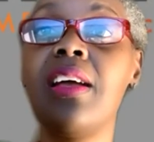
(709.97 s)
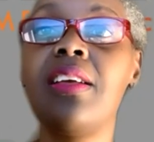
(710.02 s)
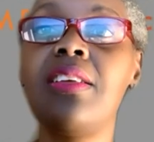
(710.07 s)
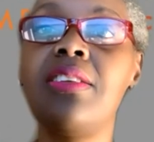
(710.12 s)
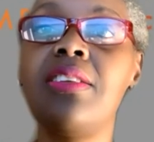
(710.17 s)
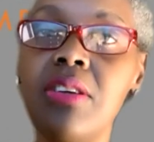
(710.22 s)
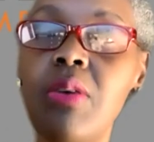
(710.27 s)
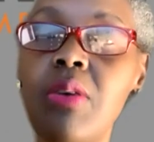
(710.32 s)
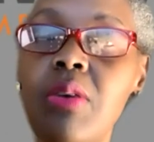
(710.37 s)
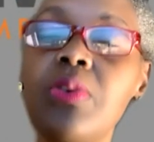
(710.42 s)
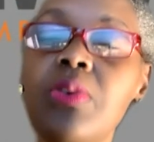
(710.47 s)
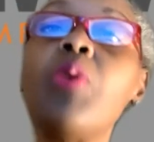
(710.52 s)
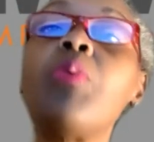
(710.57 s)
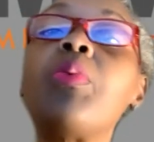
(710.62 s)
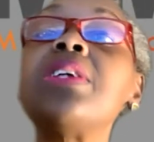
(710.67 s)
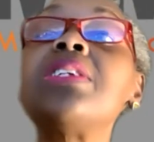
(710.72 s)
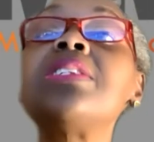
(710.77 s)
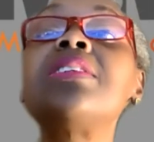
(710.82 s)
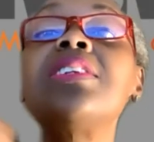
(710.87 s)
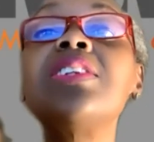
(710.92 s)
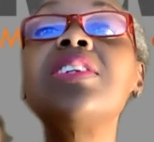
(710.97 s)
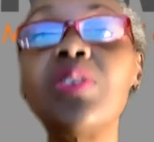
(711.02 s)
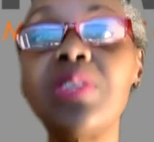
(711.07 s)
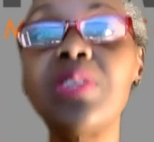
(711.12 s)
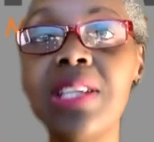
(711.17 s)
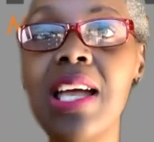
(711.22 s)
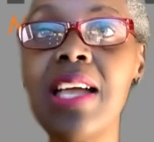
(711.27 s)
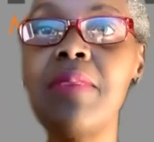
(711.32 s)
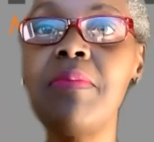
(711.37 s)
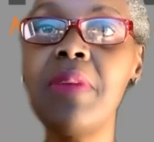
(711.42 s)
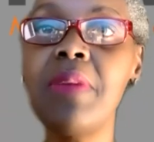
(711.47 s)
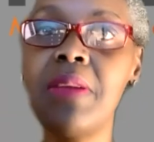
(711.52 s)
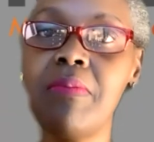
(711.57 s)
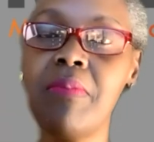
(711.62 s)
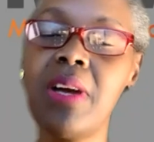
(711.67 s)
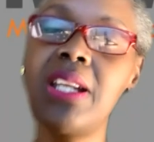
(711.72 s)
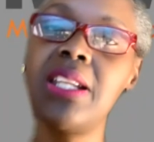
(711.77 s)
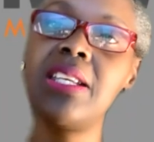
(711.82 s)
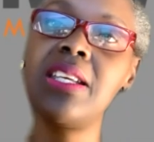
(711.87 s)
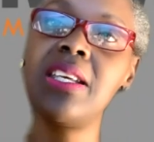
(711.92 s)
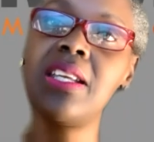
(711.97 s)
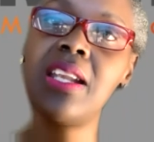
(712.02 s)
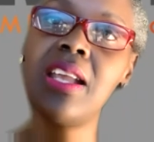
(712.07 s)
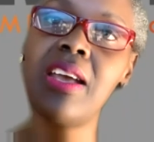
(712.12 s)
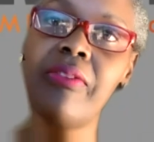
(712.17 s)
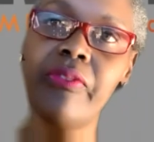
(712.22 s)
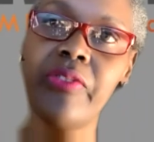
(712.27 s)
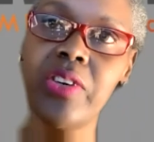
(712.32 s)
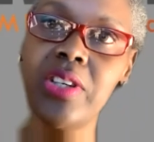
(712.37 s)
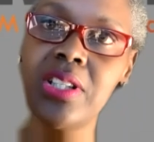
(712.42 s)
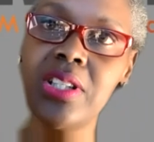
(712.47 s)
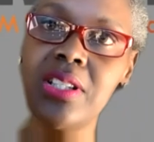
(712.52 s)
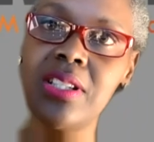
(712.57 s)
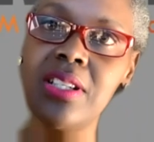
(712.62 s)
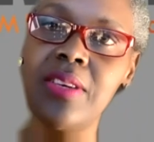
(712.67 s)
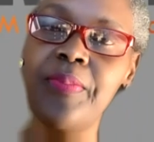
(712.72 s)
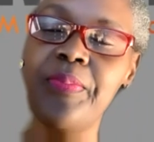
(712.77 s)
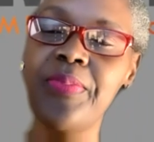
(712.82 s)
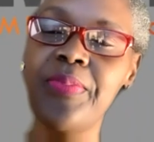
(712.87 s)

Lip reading: you're wasting your time and money and effort.